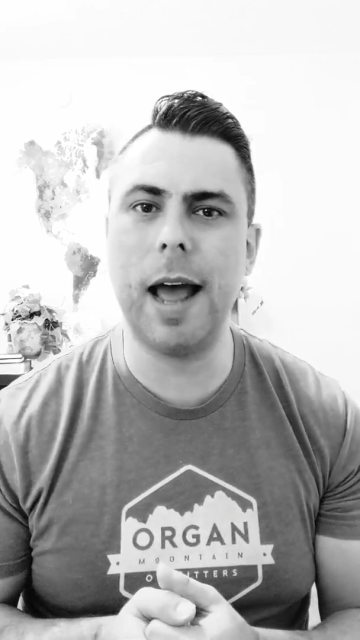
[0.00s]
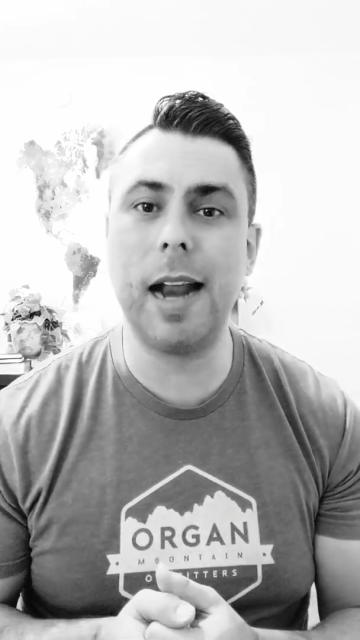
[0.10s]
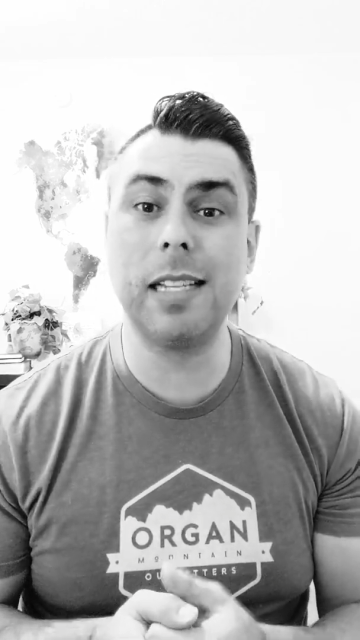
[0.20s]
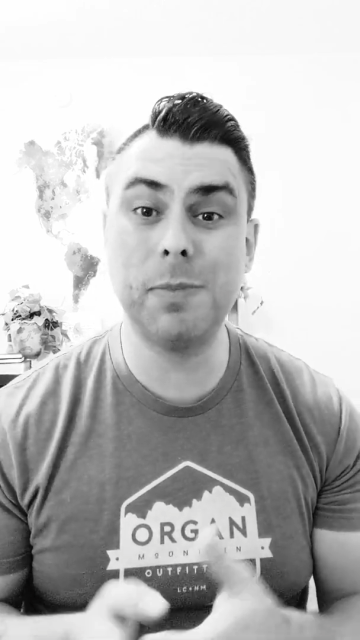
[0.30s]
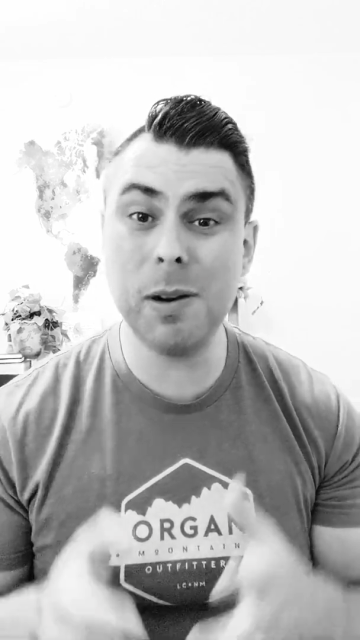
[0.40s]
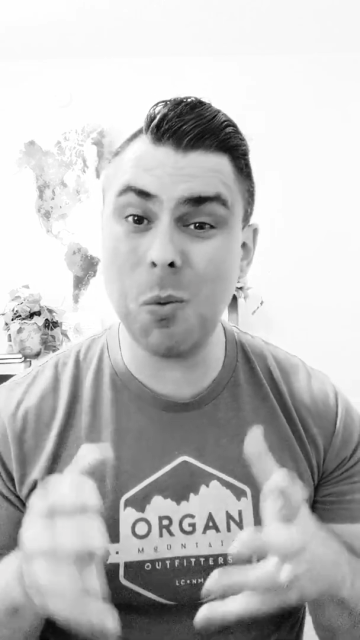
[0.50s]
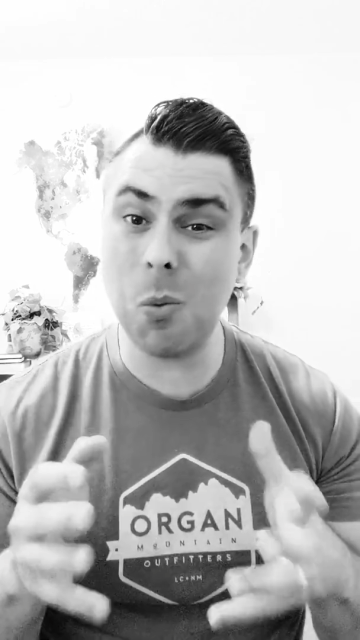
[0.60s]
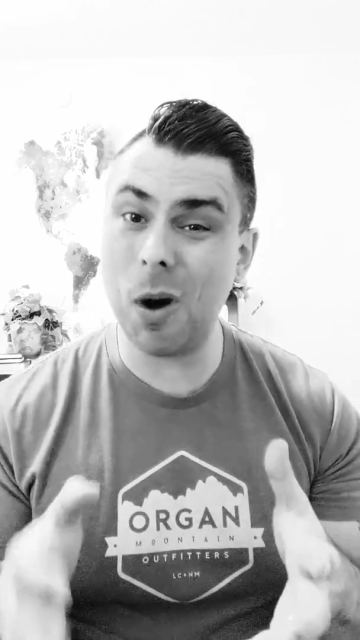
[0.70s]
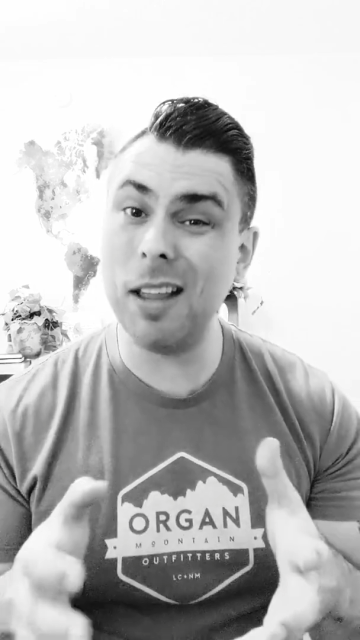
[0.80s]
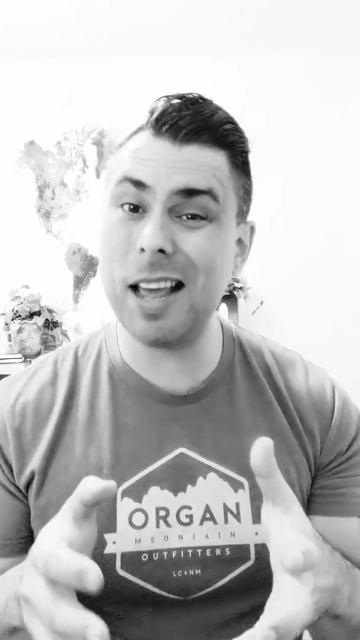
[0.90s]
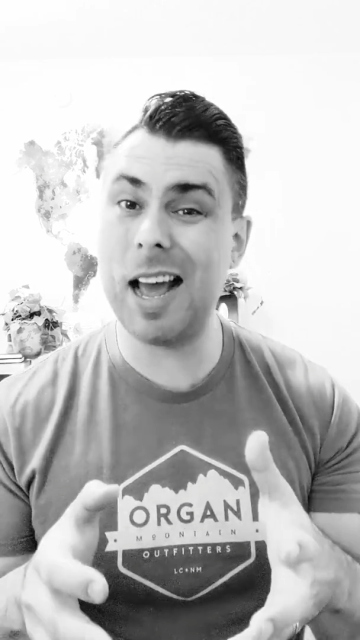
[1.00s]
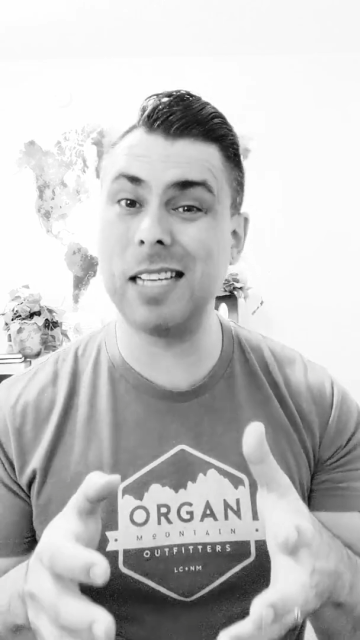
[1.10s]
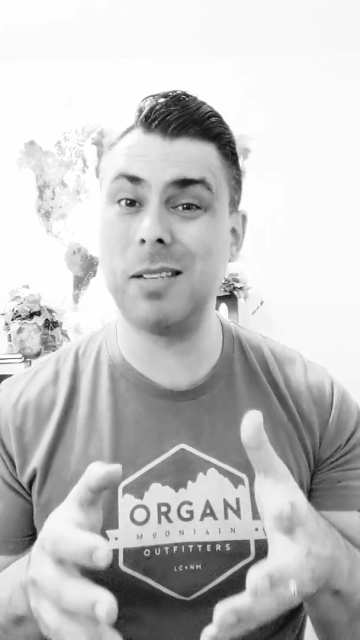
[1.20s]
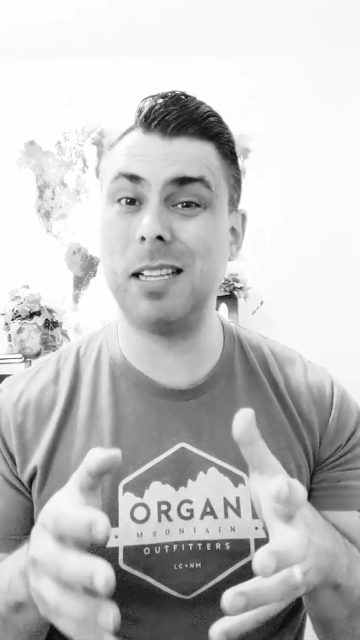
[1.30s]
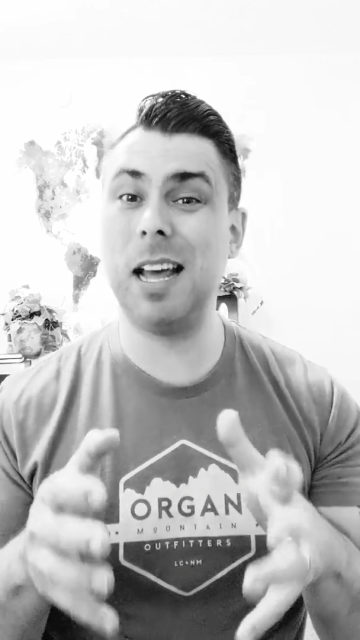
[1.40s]
and it's been one that
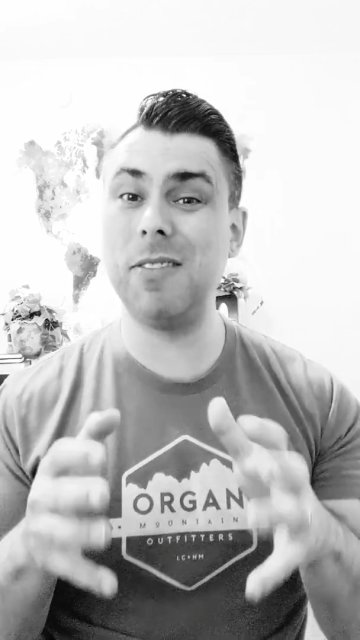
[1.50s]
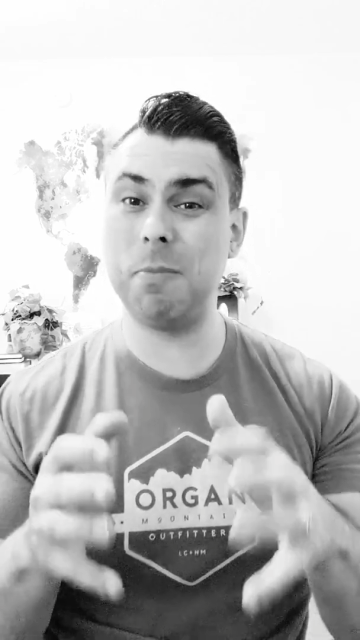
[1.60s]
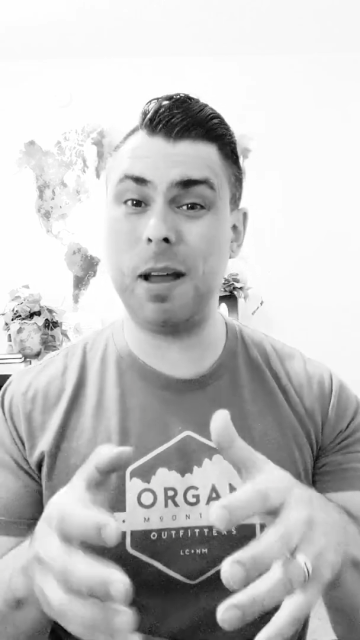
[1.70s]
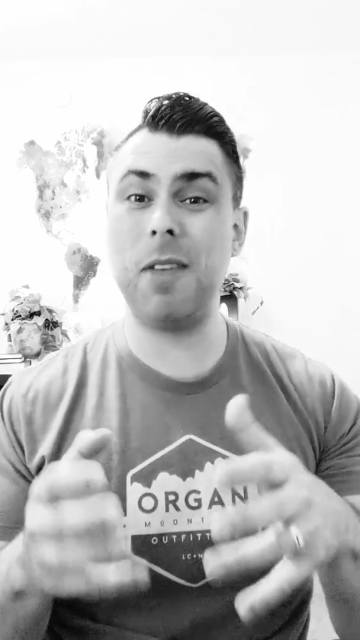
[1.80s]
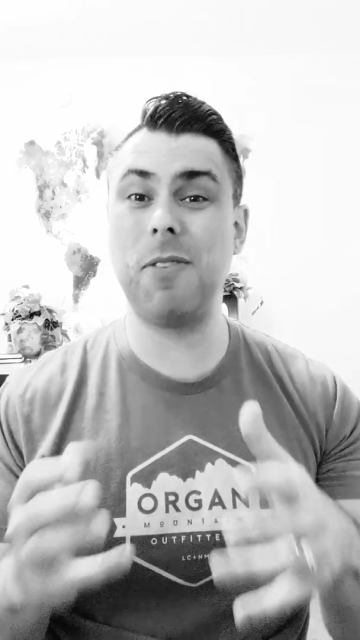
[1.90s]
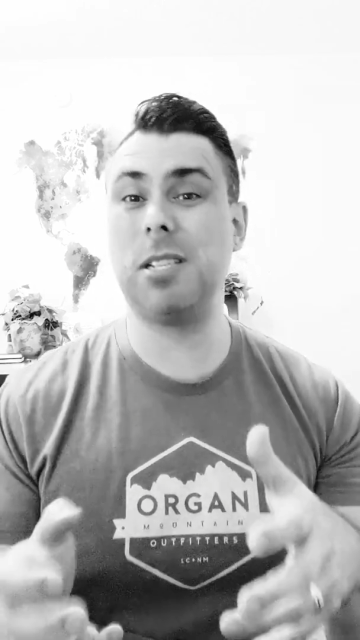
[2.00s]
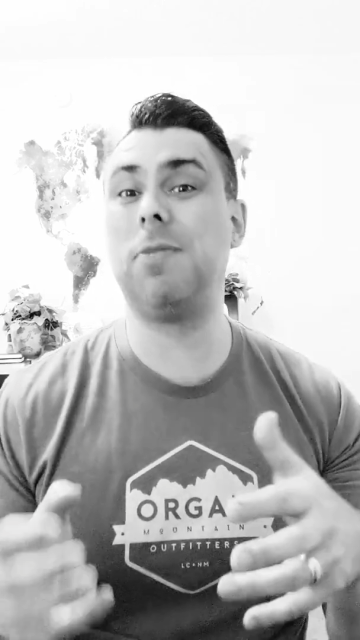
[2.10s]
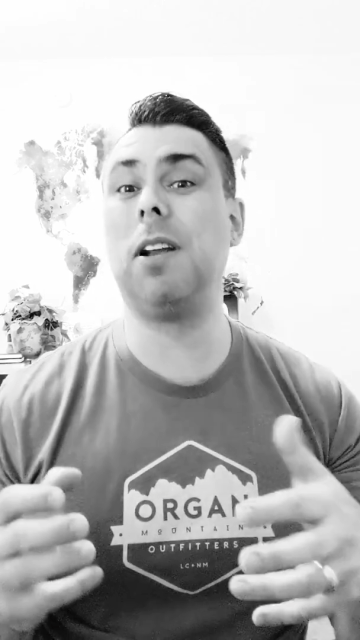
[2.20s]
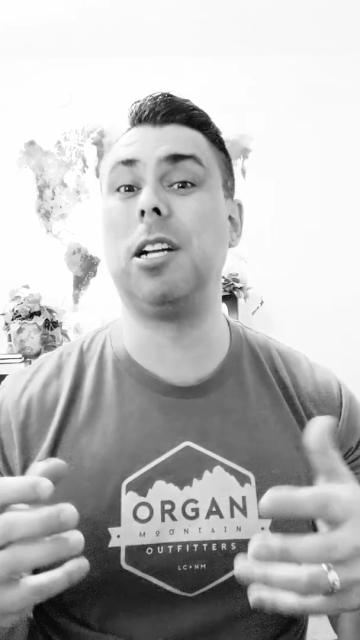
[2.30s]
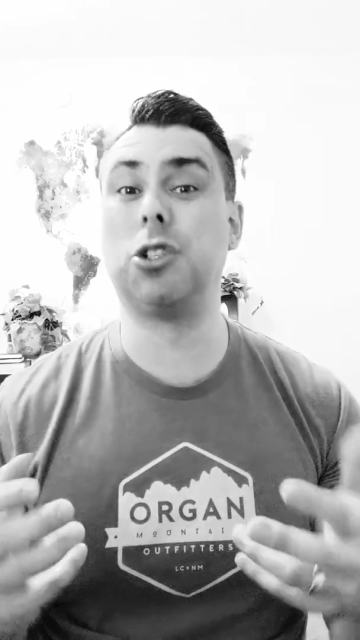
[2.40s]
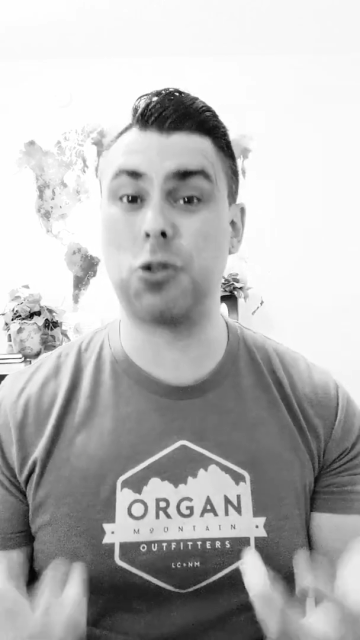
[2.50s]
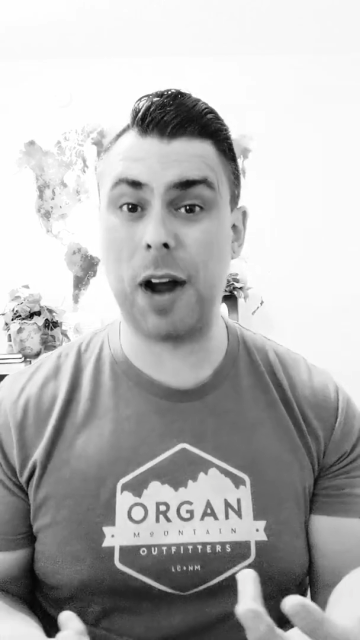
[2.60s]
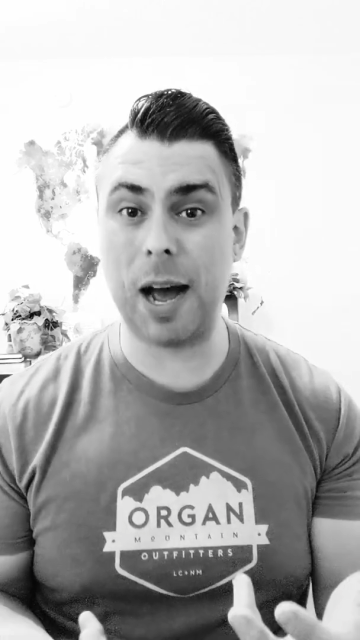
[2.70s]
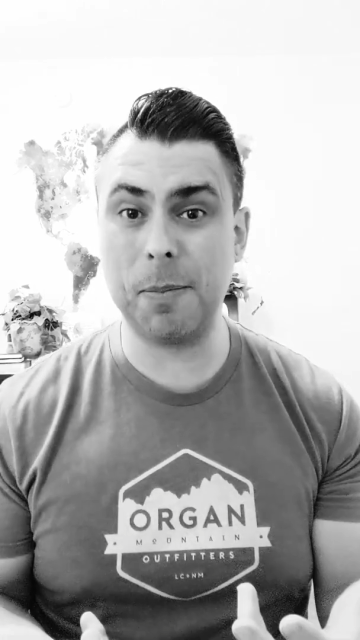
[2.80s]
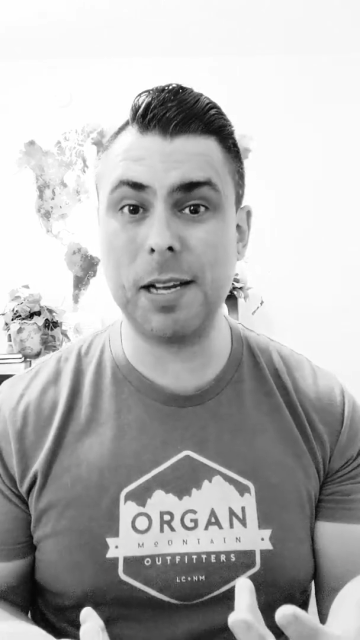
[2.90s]
has left many of us feeling
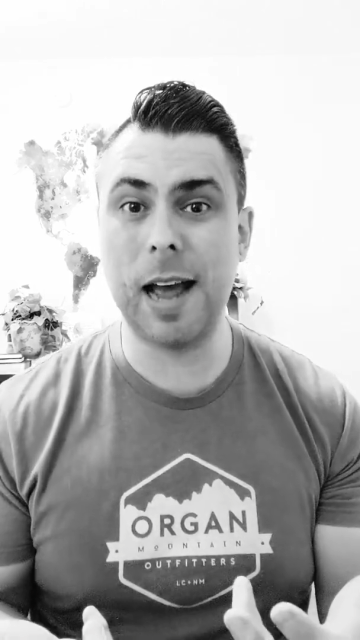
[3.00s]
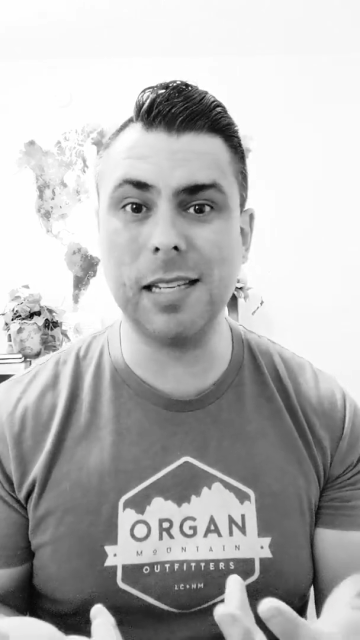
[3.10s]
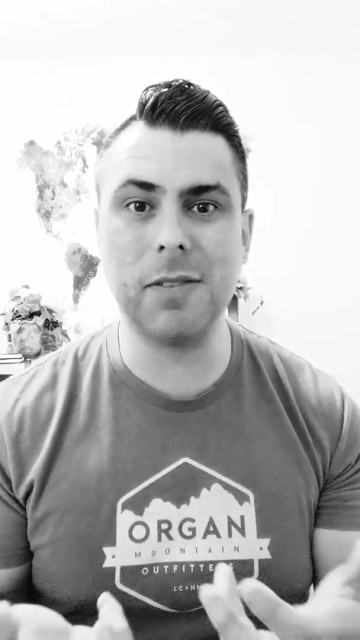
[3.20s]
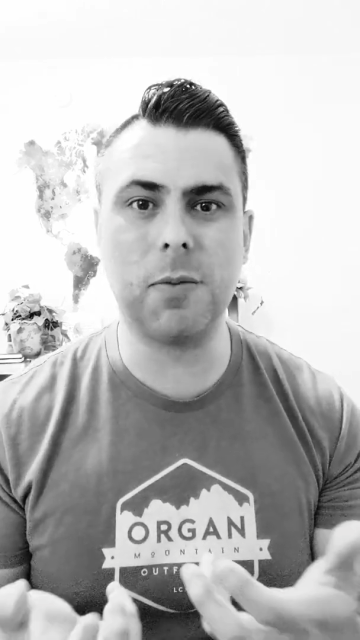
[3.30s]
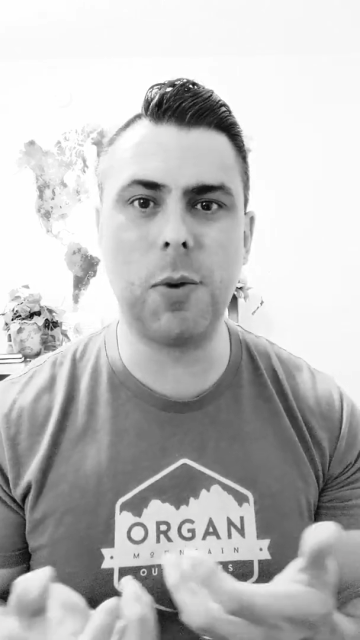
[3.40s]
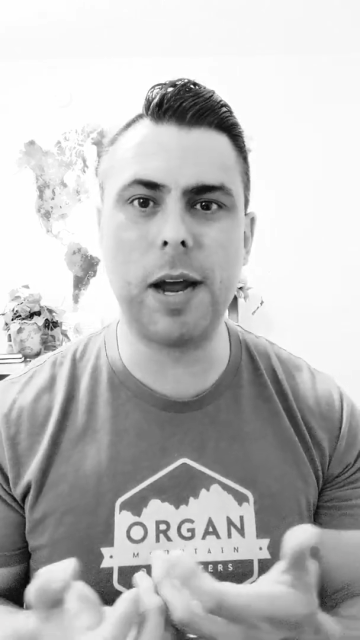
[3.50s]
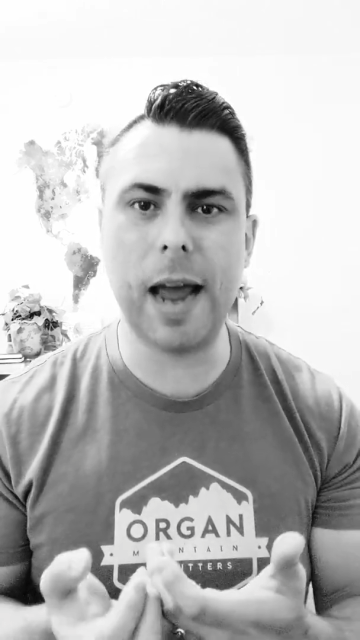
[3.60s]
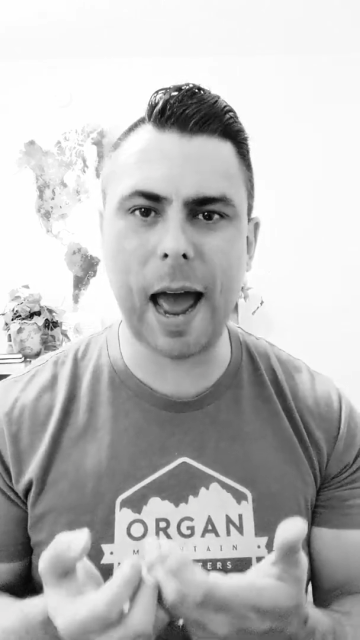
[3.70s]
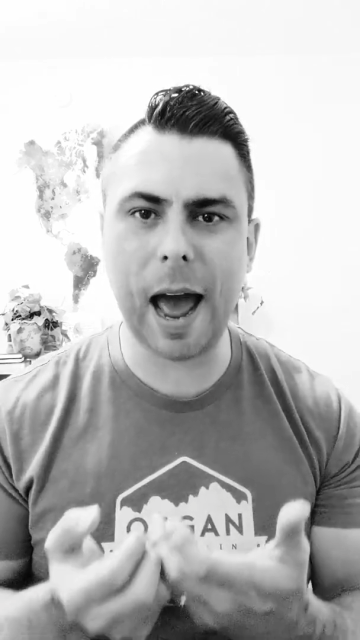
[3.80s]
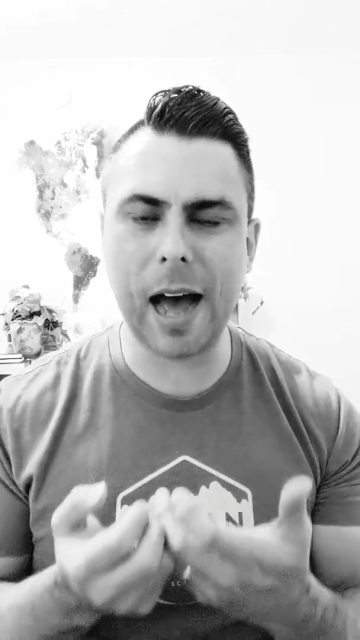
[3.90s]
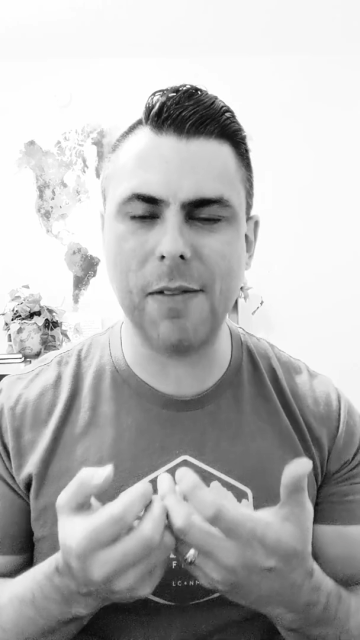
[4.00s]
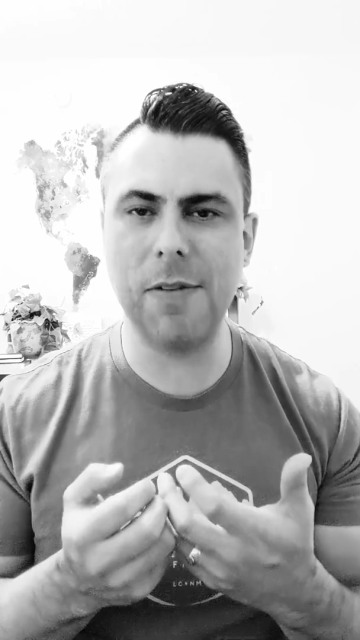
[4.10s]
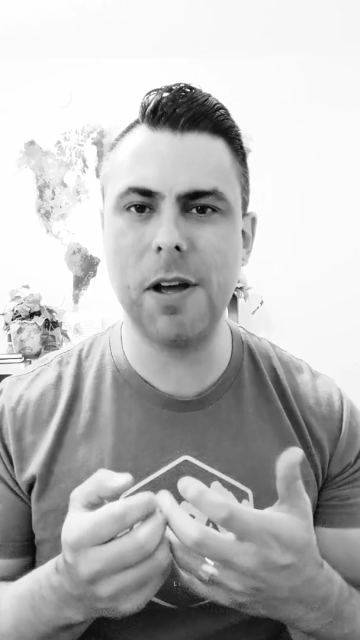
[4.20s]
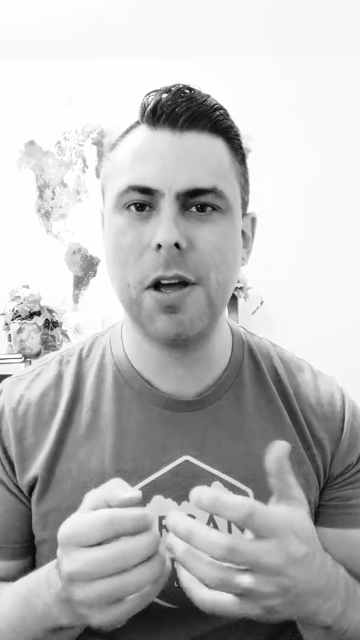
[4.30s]
trapped, as if we have